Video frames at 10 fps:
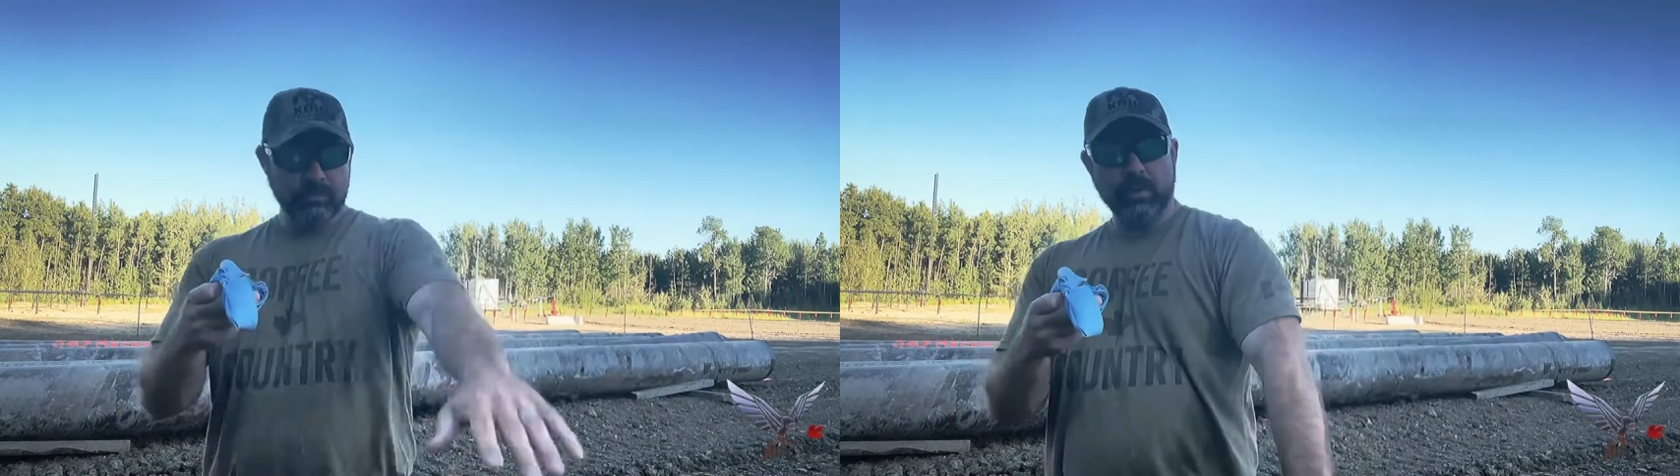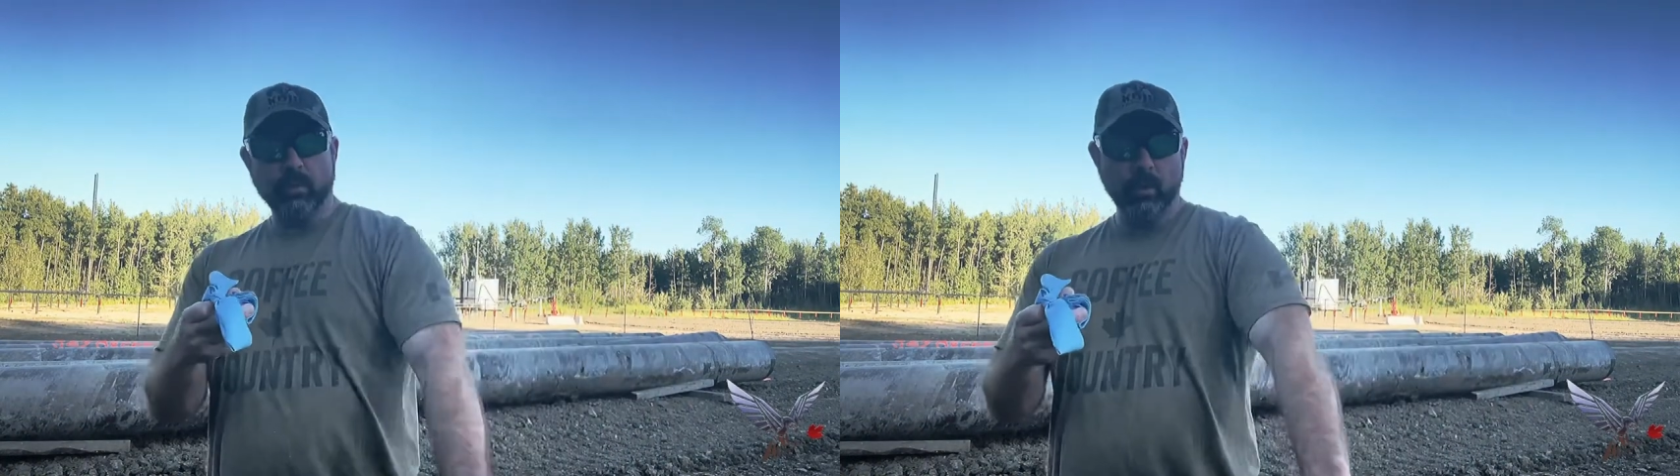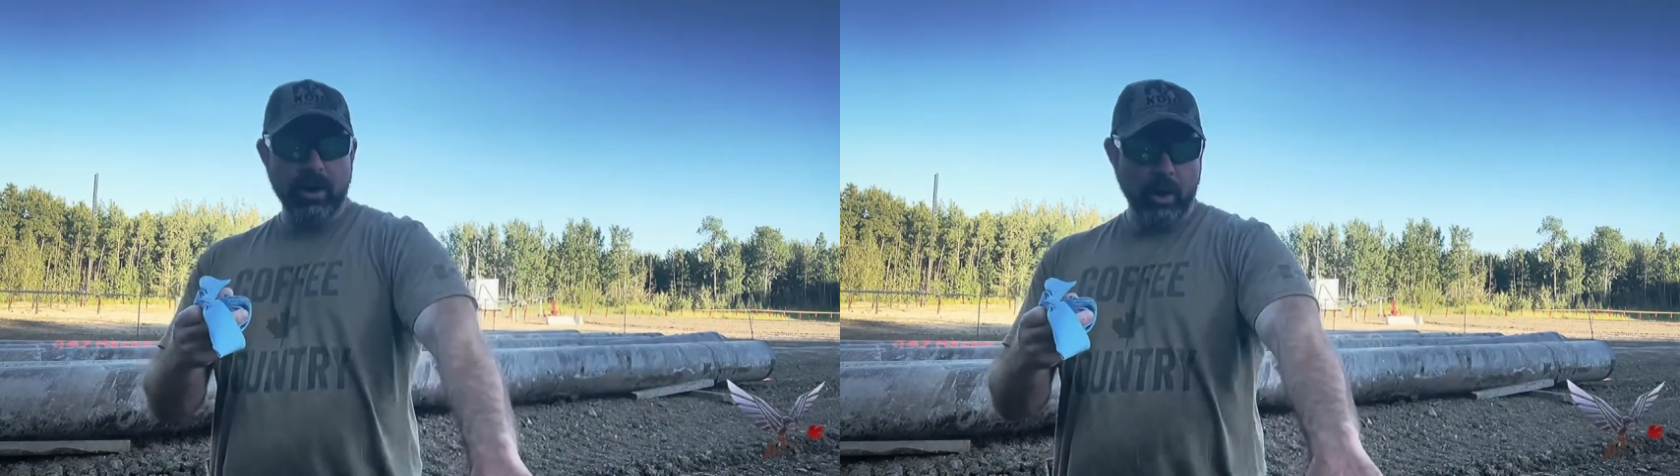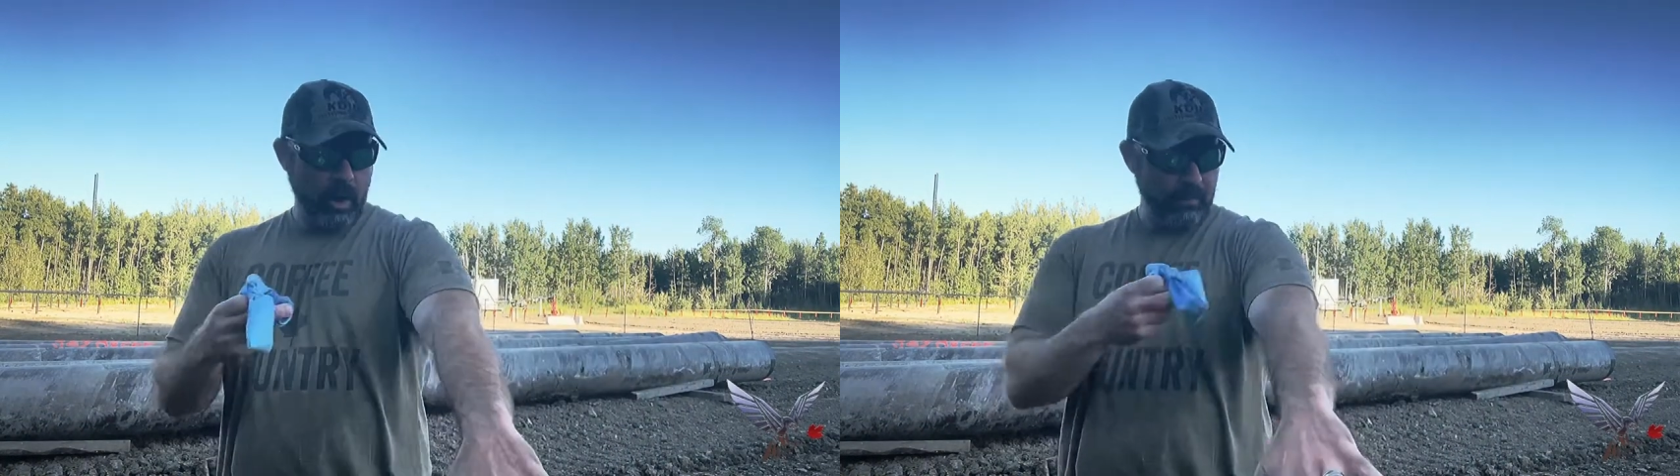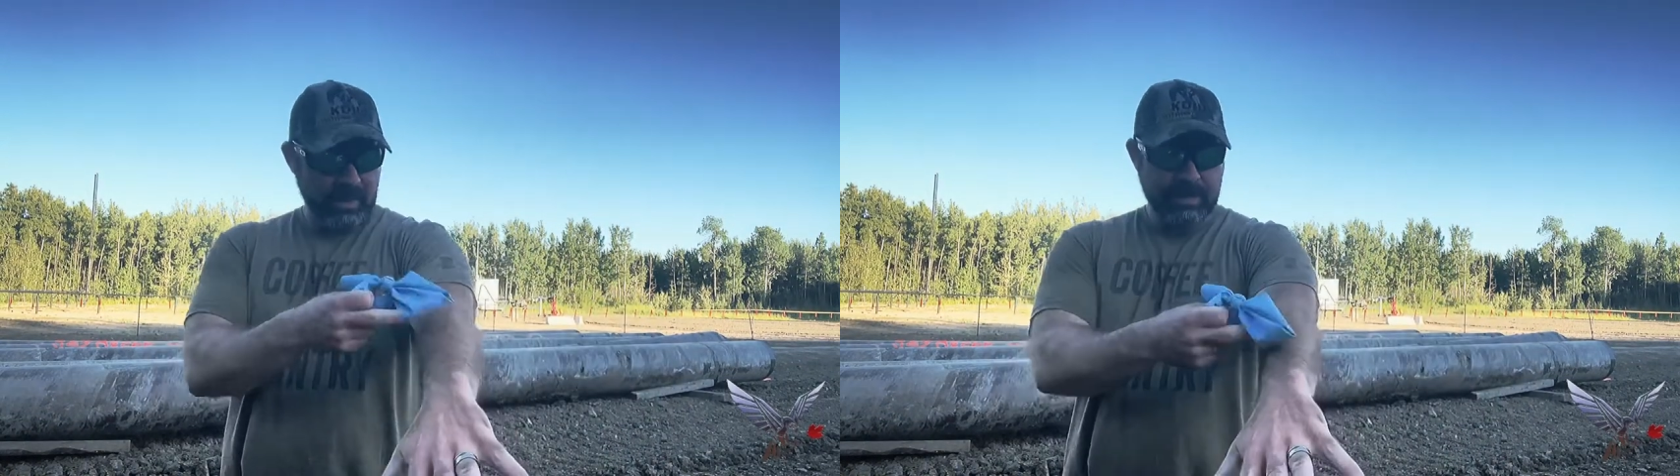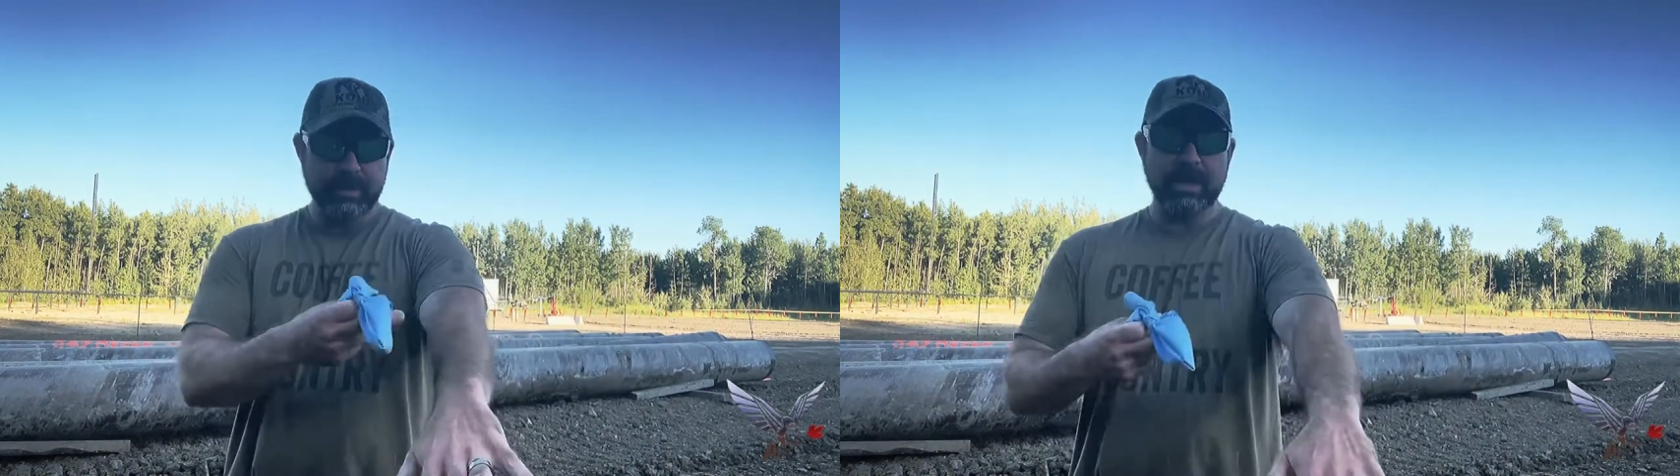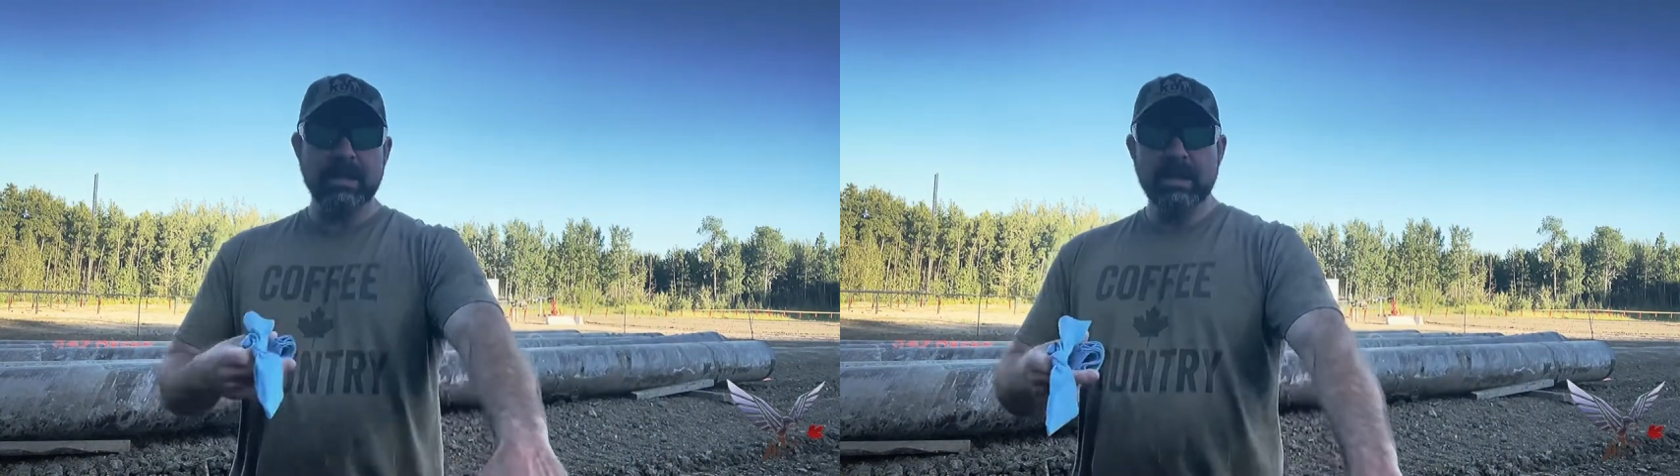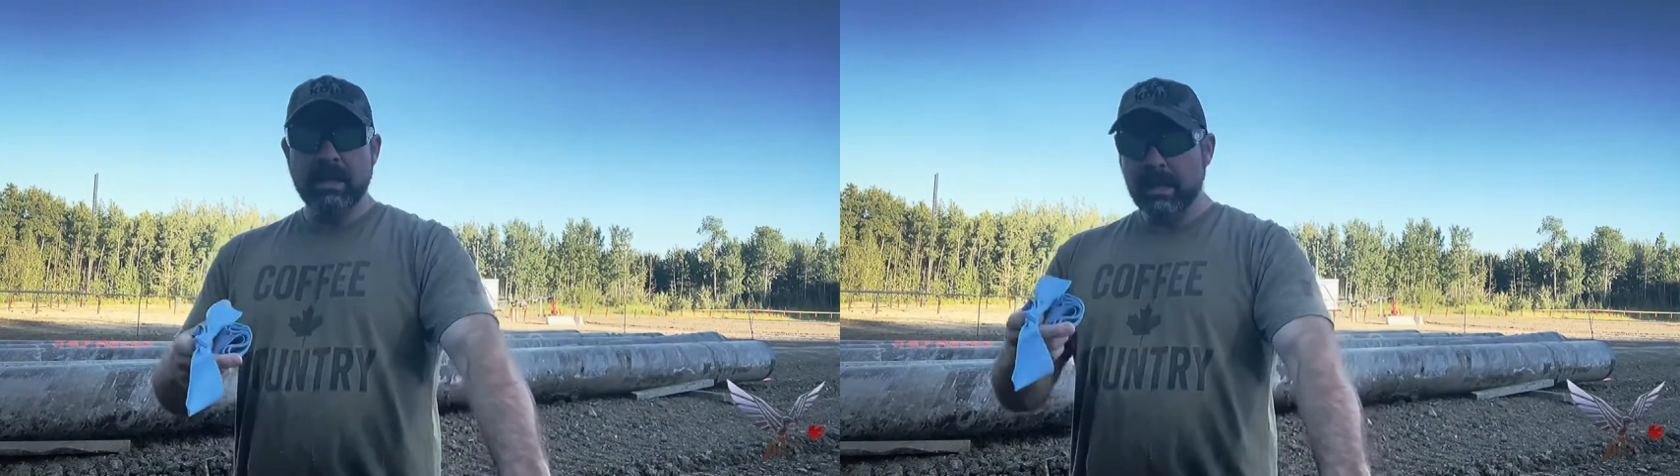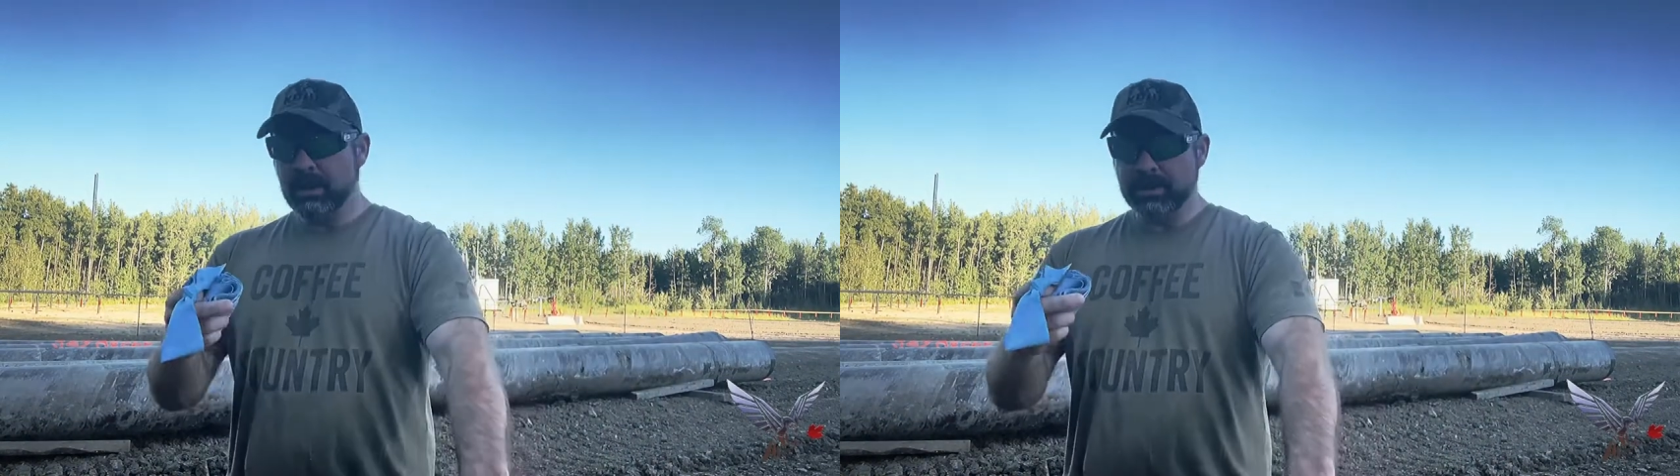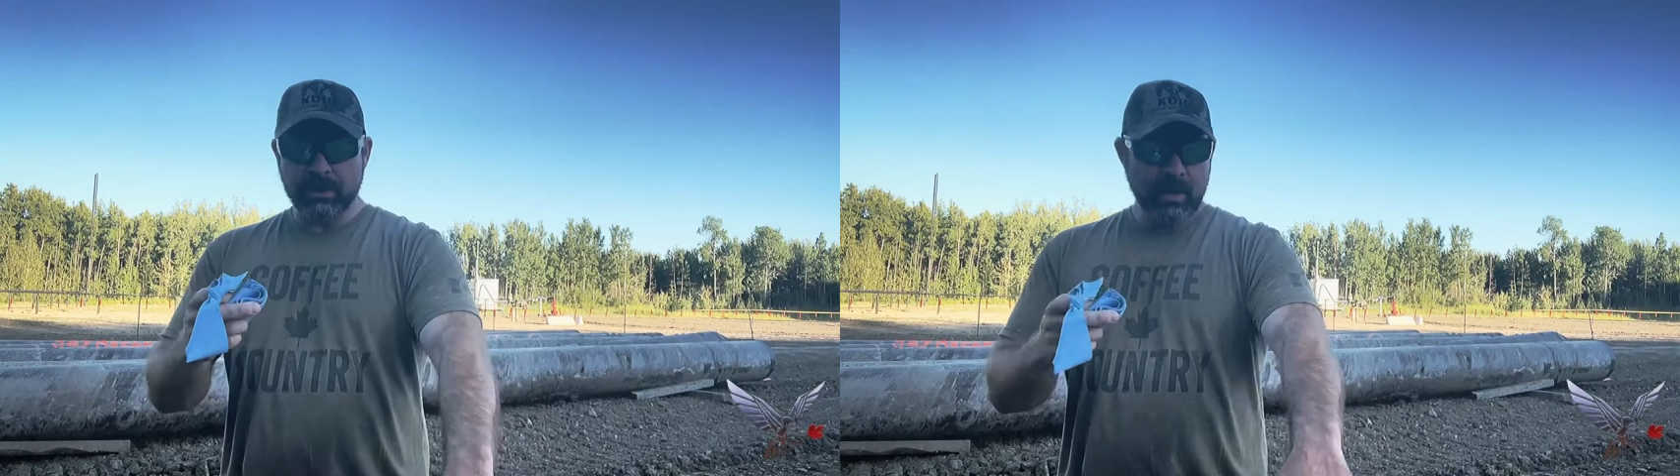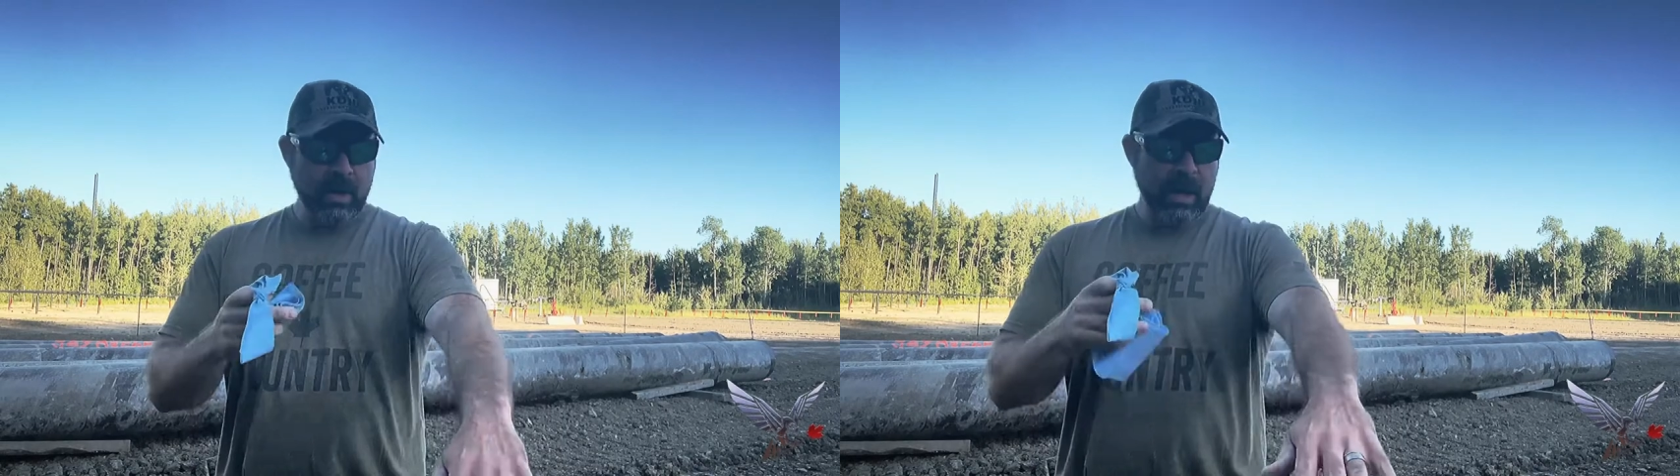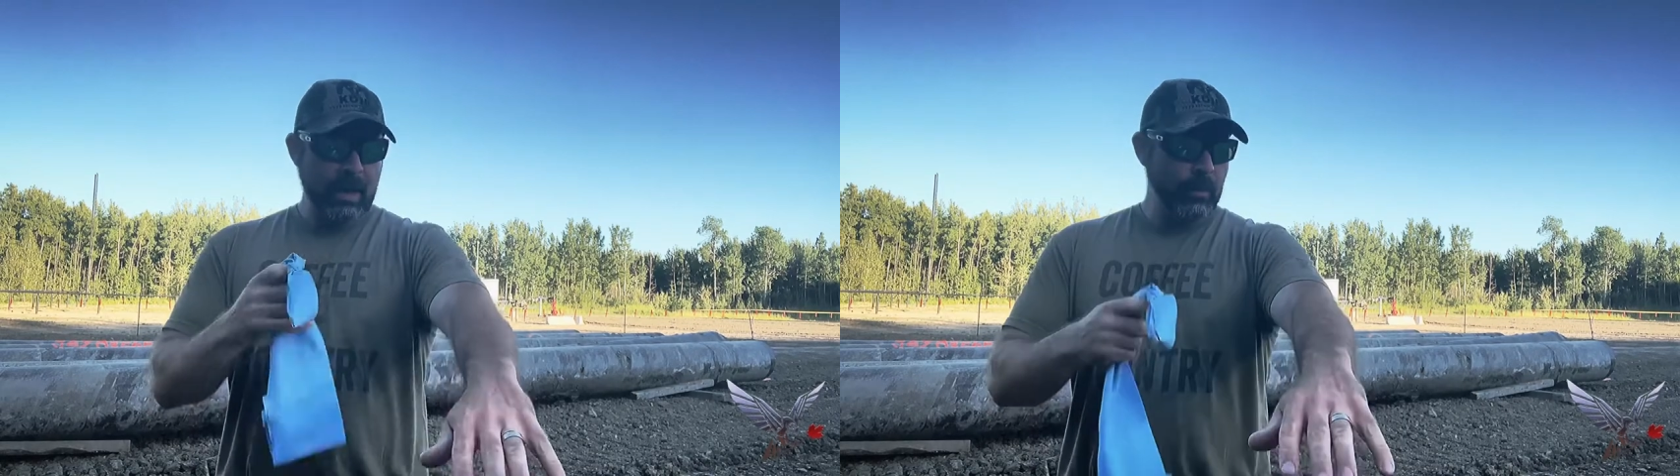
you know one arm that's been injured, I'm